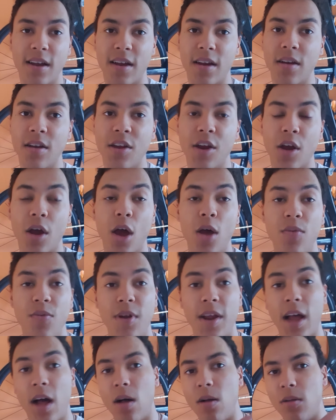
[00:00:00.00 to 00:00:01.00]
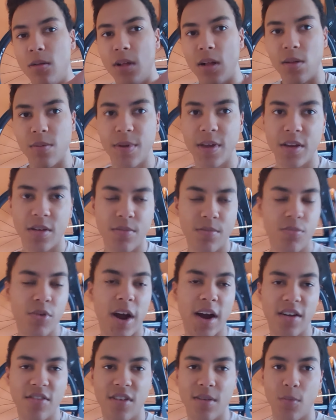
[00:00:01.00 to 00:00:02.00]
And you know, hopefully I'll, I'll be
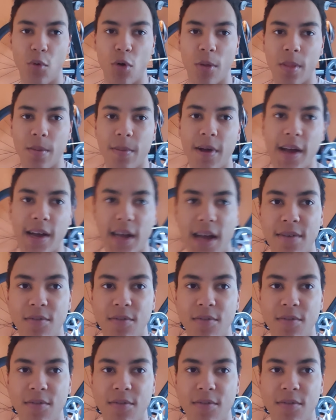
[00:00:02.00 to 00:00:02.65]
practicing more on the bike.